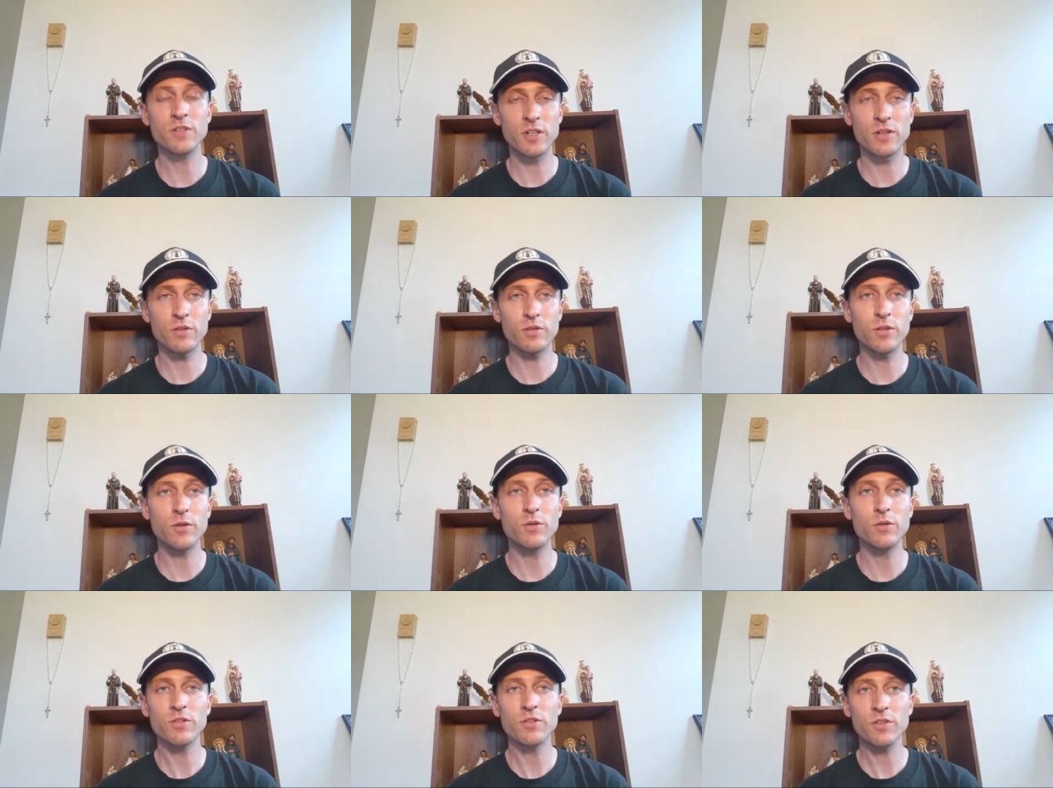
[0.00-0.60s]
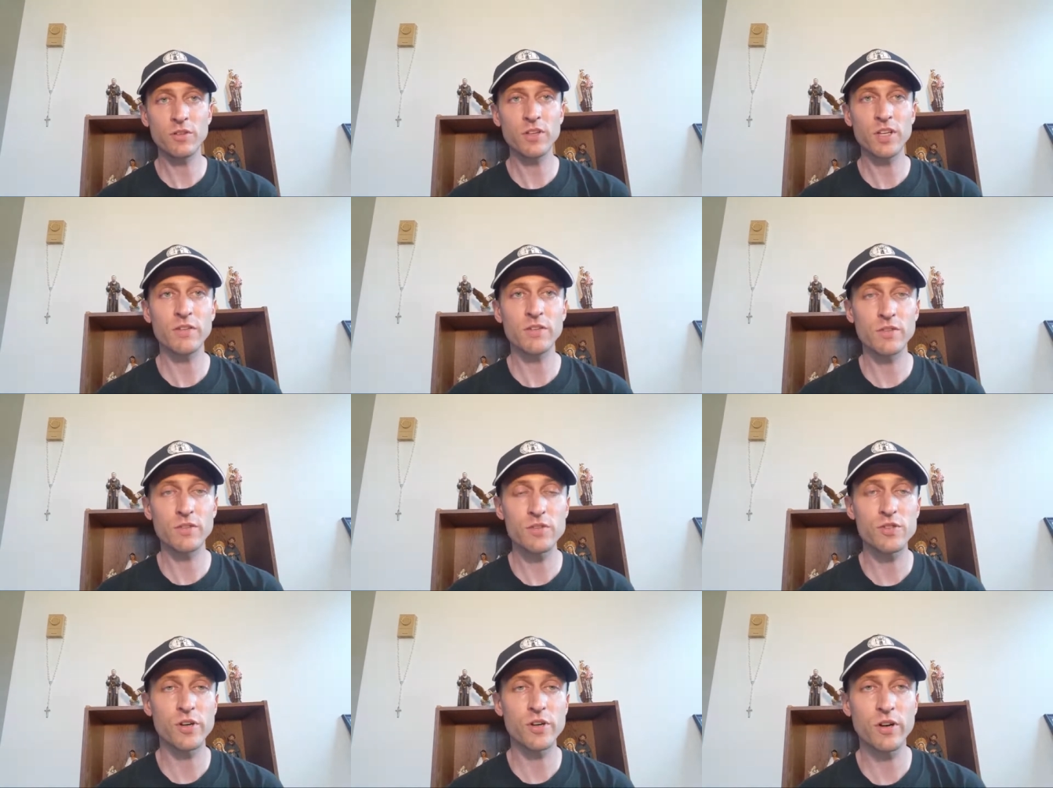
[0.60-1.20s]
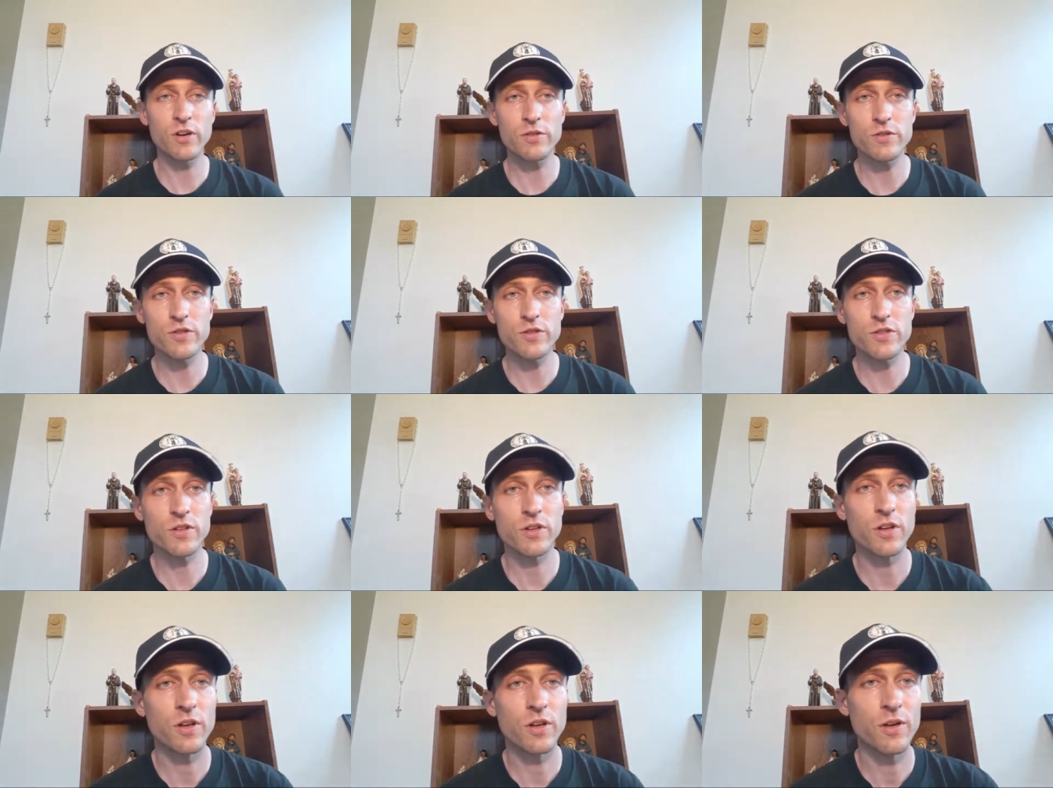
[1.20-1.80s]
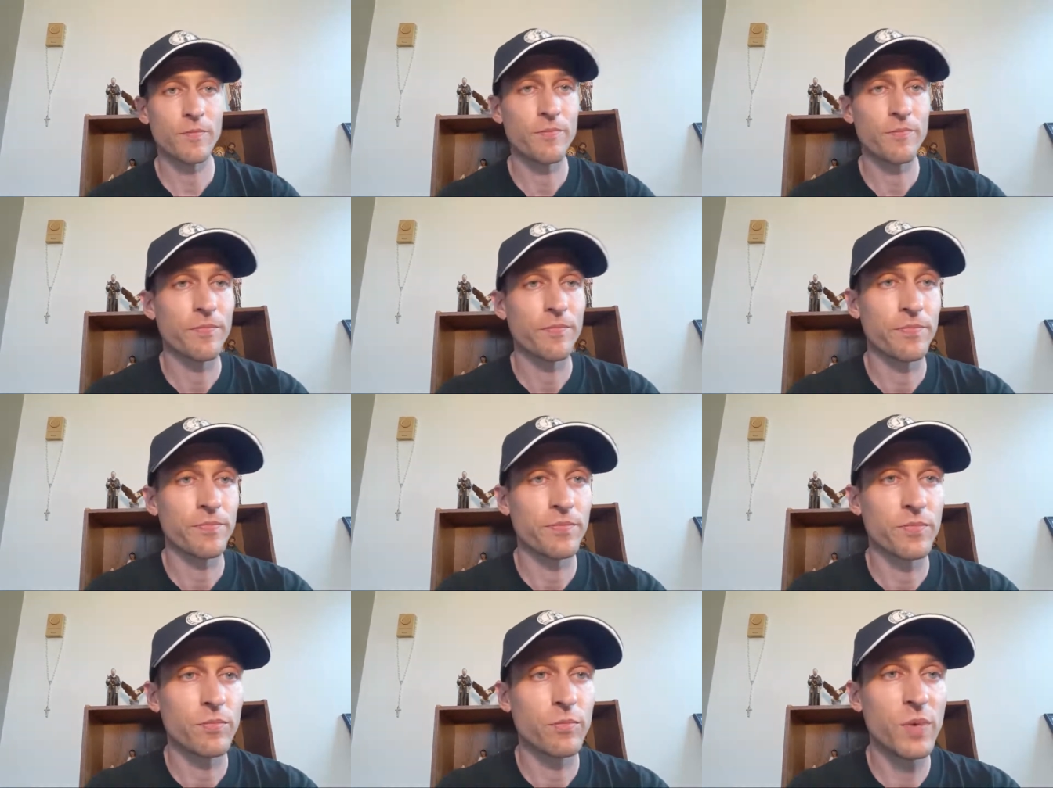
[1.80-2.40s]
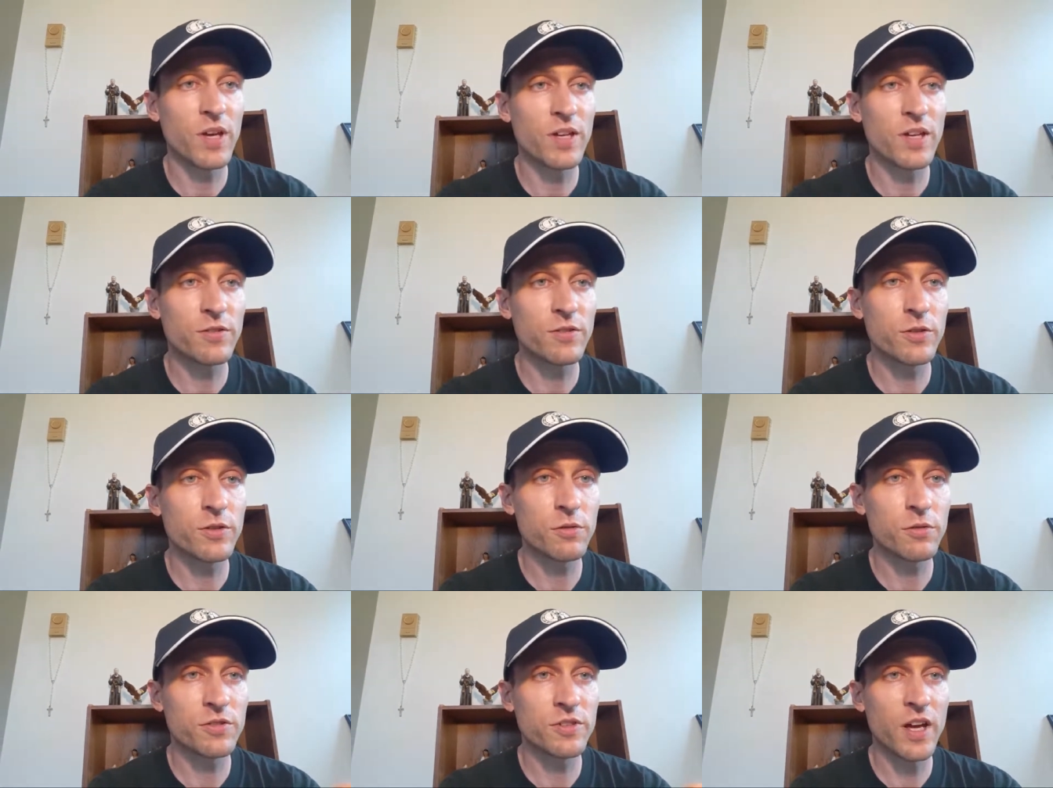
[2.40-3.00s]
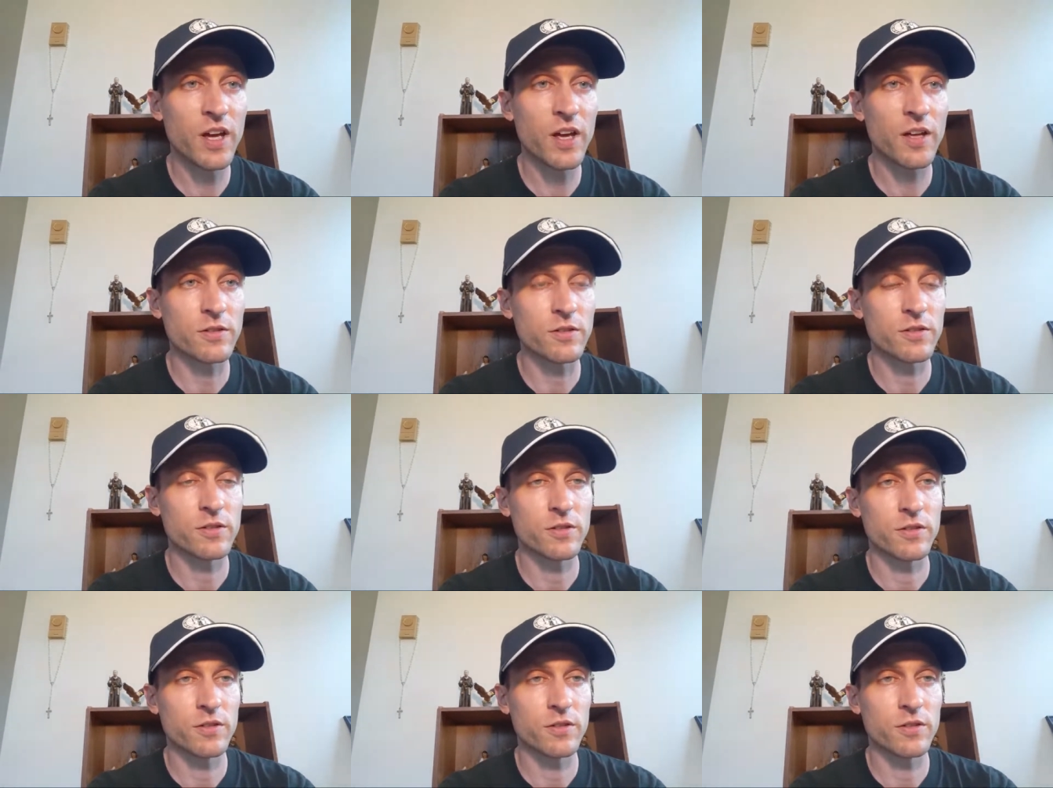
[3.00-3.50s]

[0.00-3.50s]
your youth can leave the church? Makes no sense.